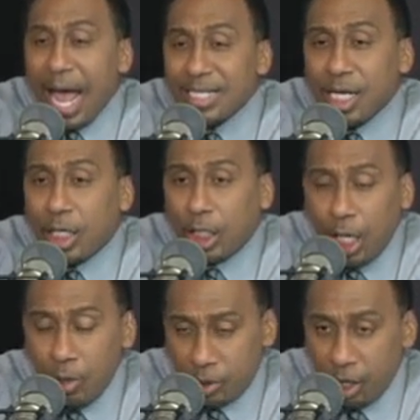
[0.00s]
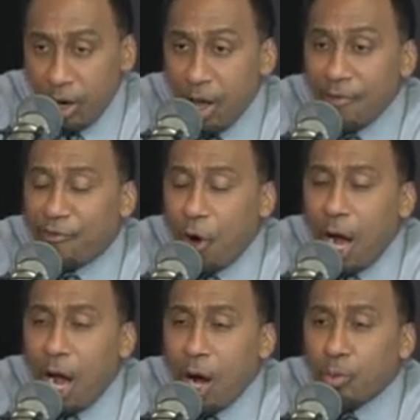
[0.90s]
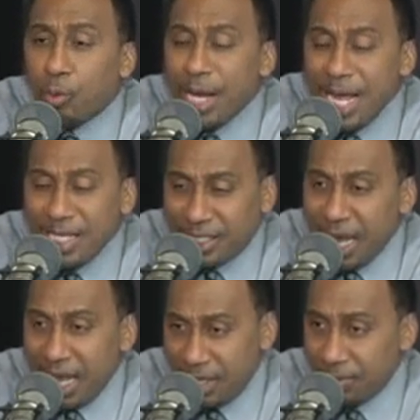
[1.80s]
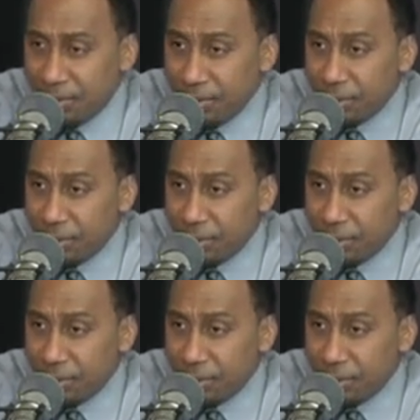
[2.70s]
As a closer, for a reason.